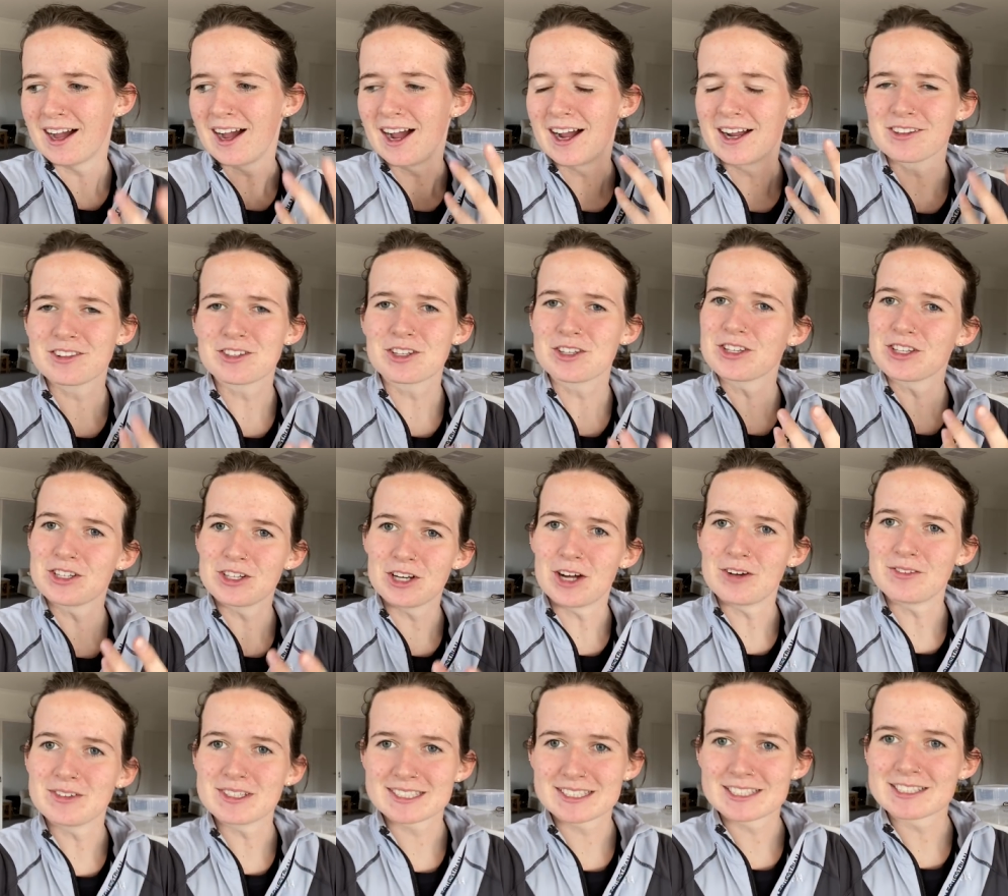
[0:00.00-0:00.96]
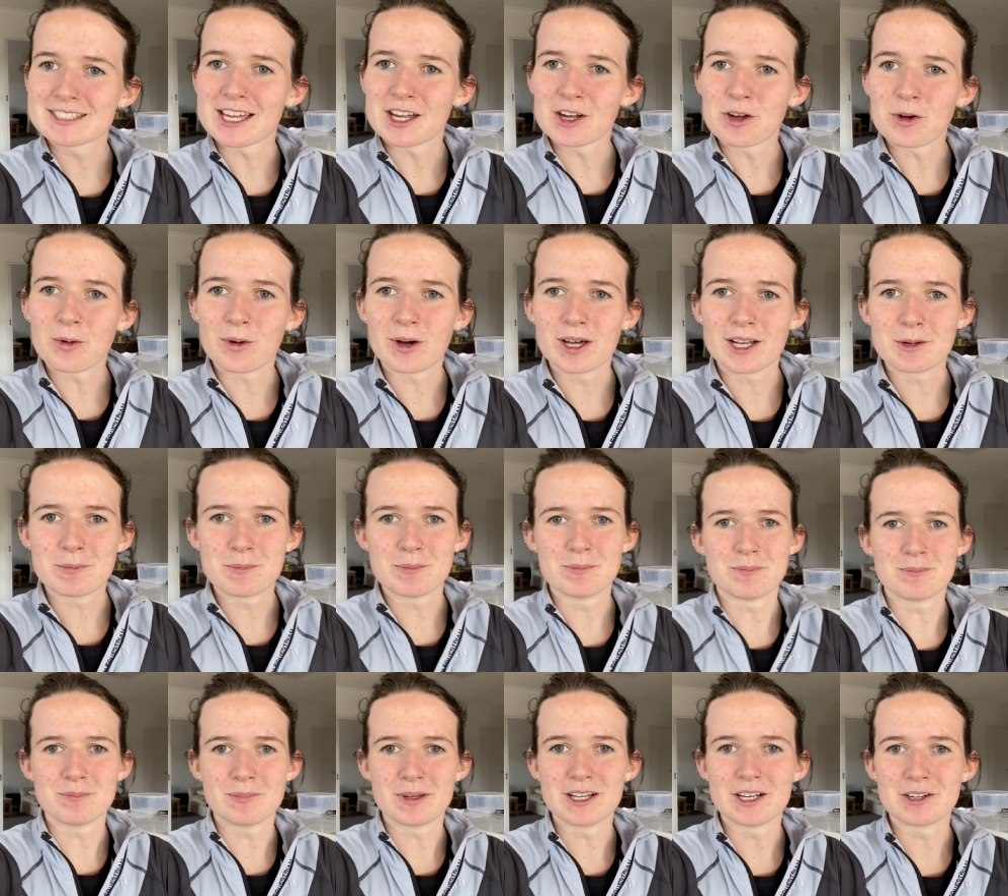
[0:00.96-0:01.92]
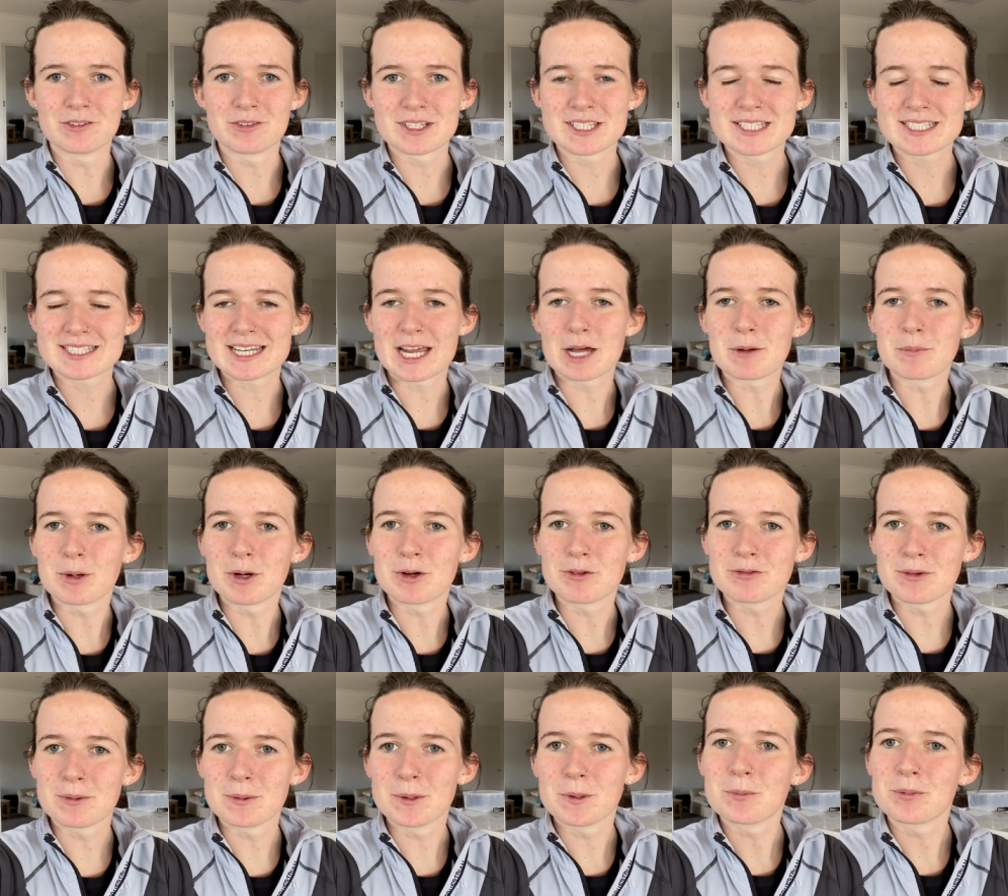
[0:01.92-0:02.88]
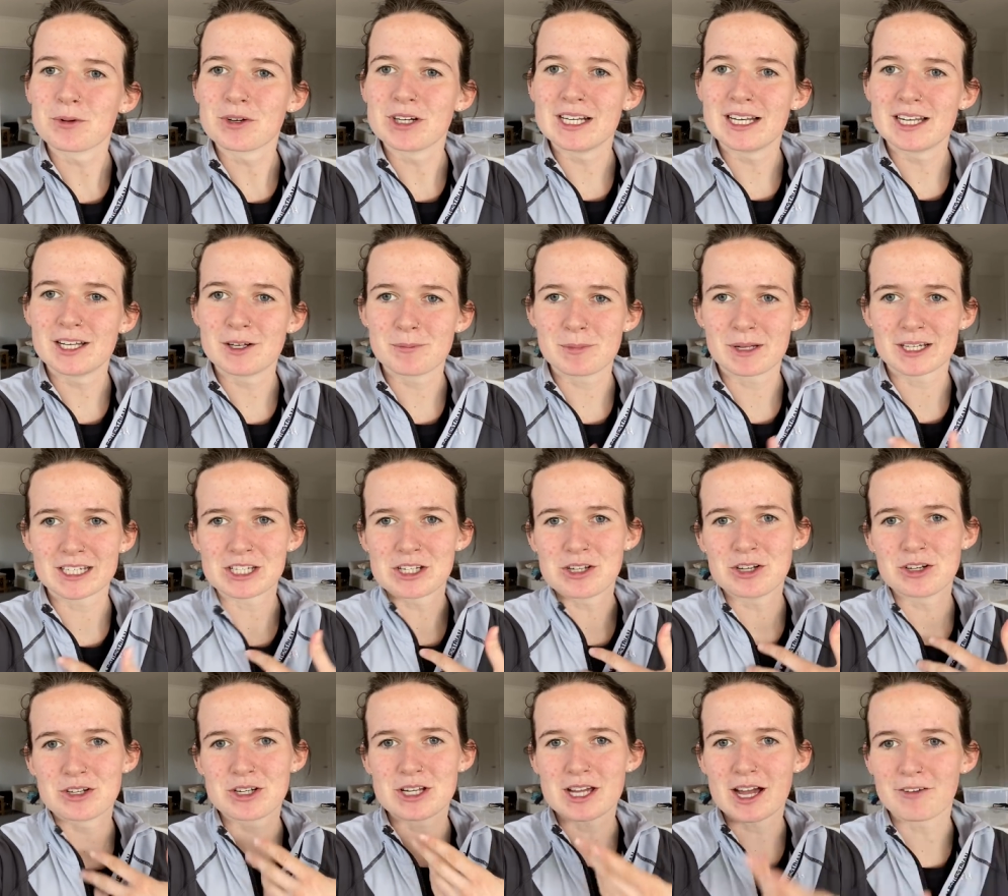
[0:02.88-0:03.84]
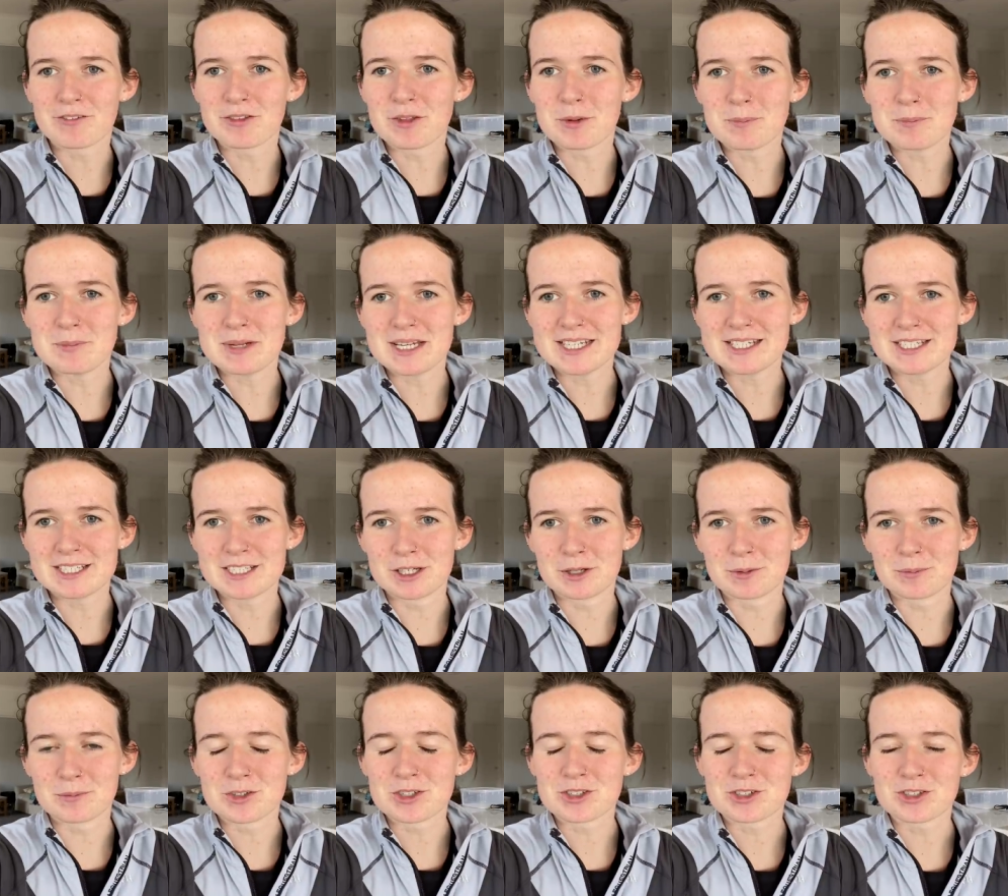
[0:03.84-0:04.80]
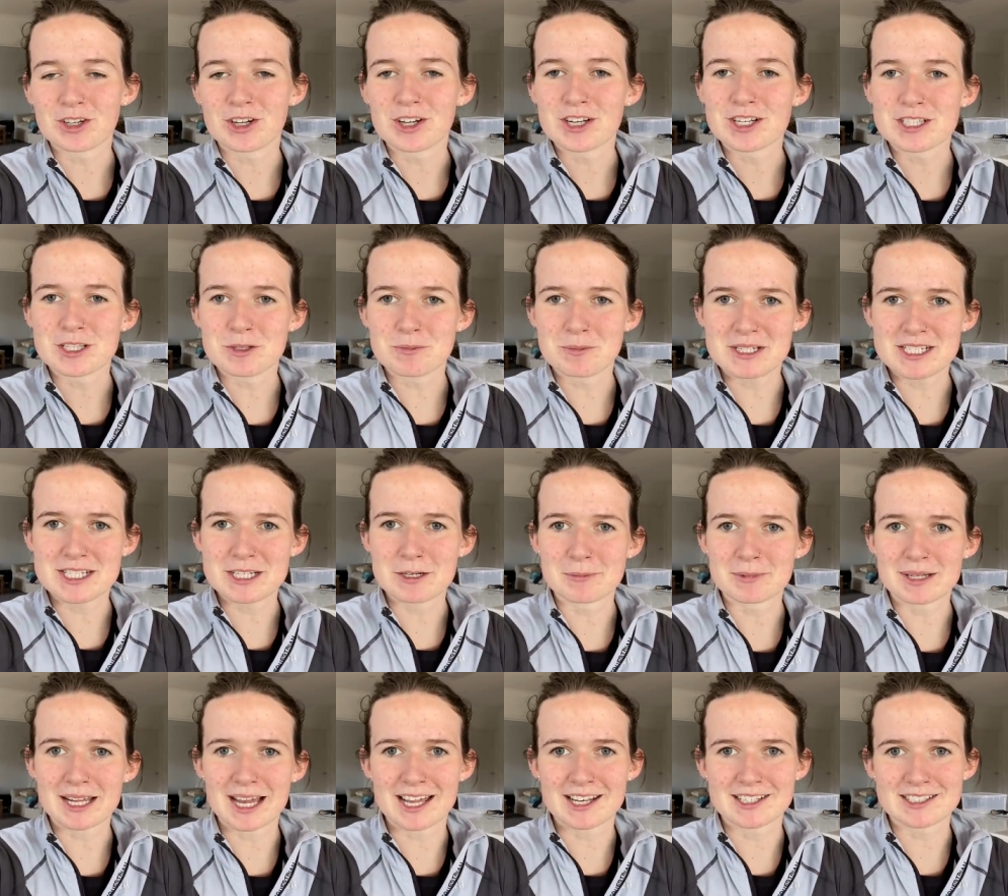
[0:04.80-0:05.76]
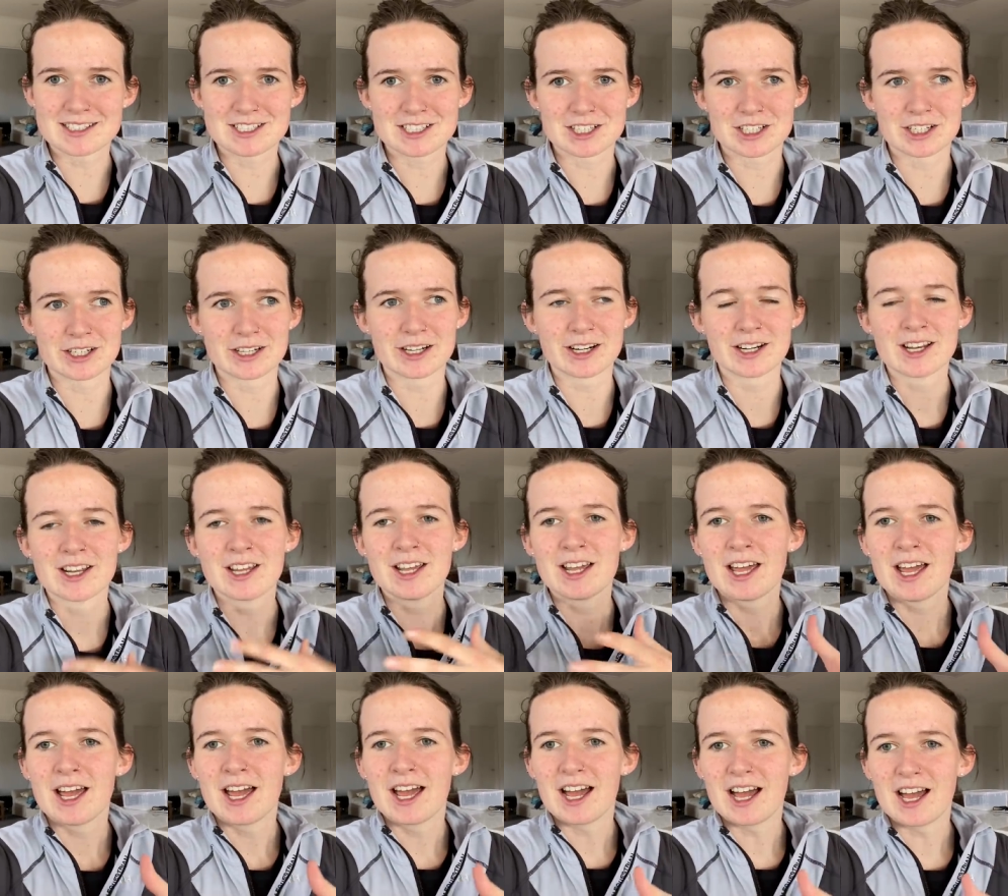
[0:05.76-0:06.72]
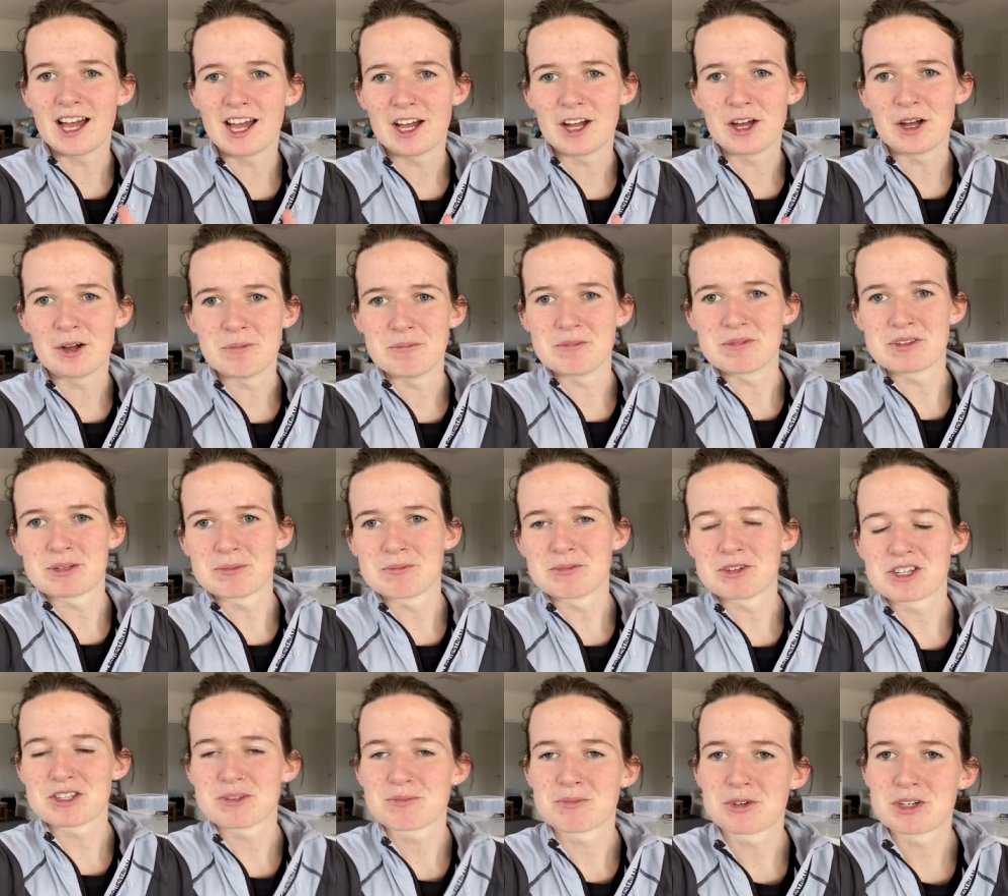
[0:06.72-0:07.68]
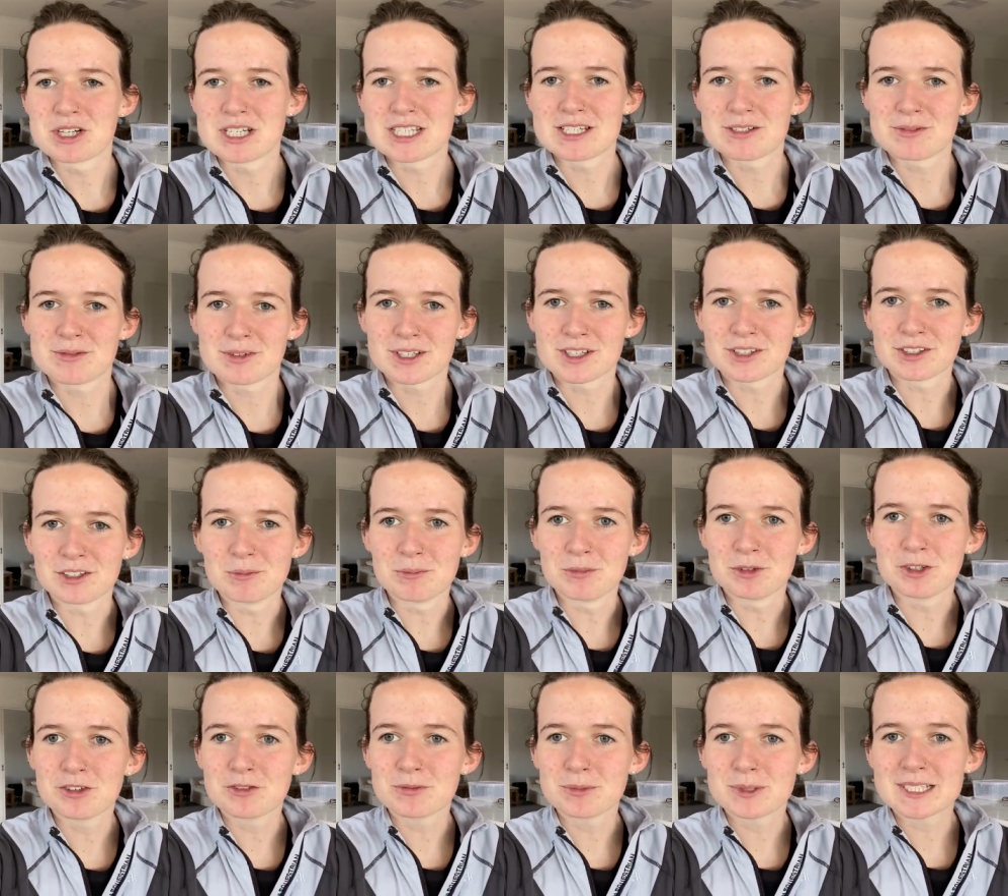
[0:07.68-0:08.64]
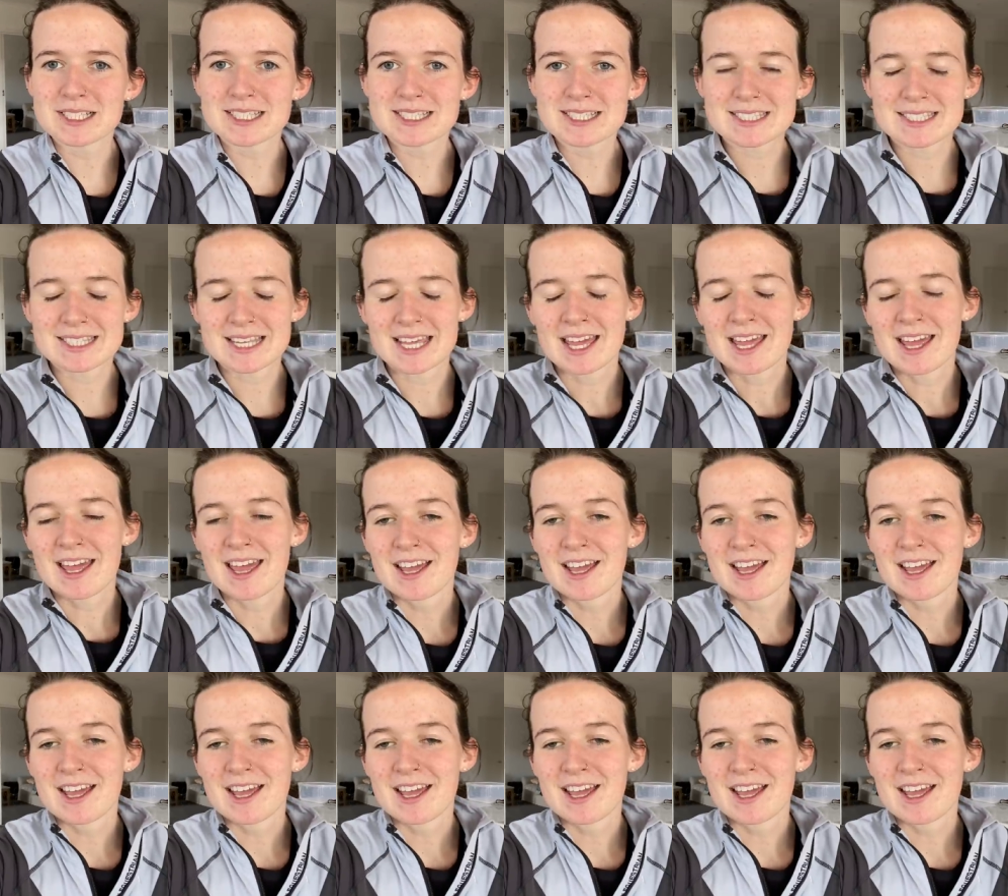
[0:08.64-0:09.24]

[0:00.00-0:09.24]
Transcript: I thought the novice is like quite a bit of a step up from the prelim. Like, you know, you have the medium trot, the medium canter, some just more difficult movements.